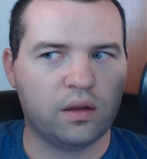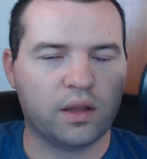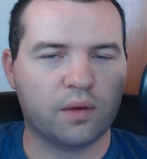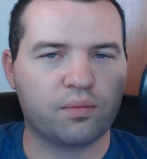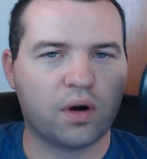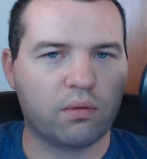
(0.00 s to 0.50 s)

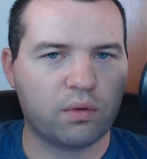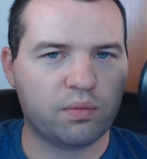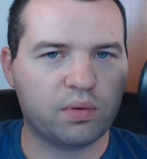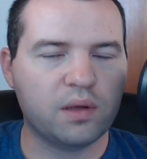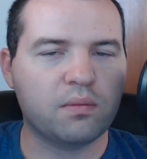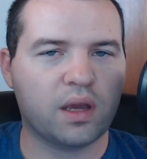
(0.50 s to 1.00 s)
that
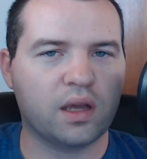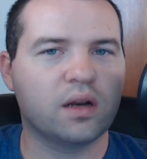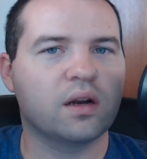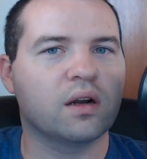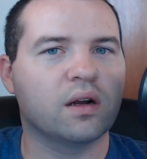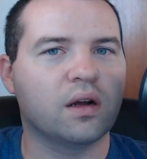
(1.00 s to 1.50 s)
probably
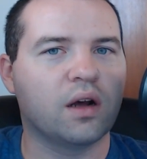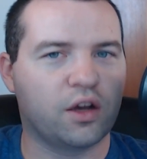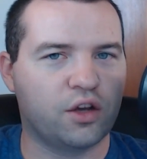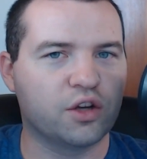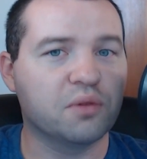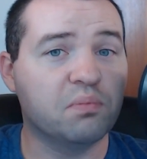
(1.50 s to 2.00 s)
made a
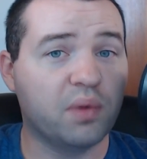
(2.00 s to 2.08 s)
good